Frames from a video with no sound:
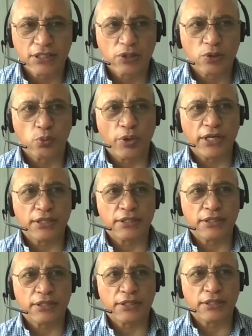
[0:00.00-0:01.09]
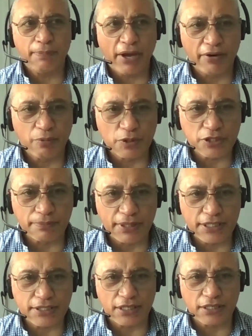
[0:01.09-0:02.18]
When Maggie Barry was the
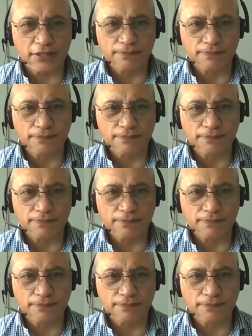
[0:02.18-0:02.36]
Minister